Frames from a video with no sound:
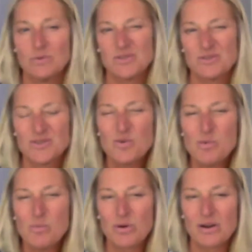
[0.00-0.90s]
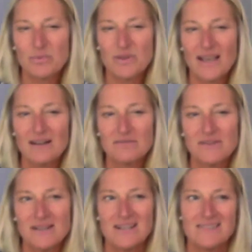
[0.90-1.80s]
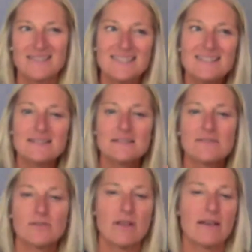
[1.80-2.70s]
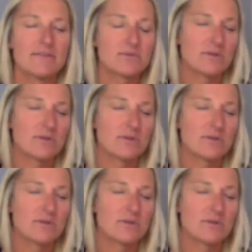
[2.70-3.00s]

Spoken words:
which is so important. The seasons of your life, it's